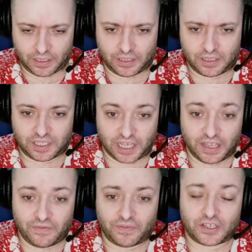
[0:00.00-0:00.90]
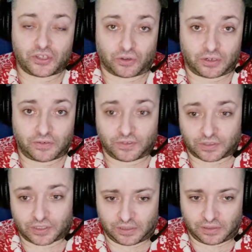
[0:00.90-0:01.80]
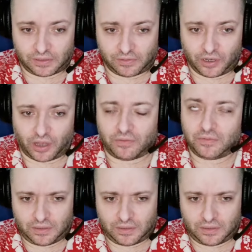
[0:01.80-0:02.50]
Save the storefoots. Well, no.